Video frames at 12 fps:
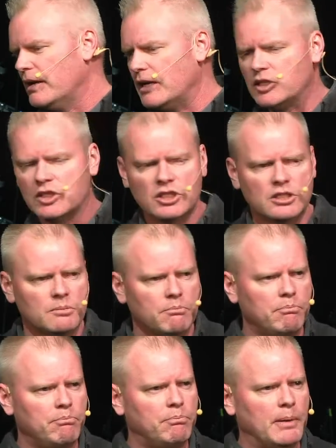
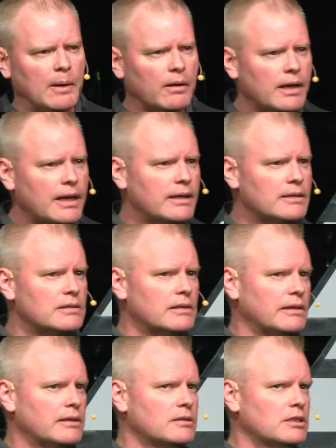experience,
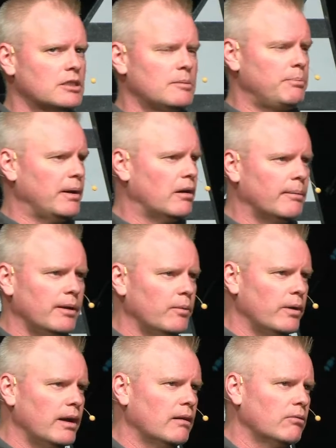experiment
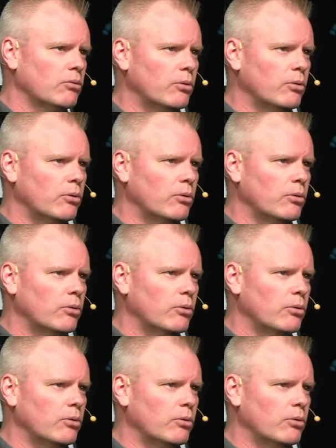with,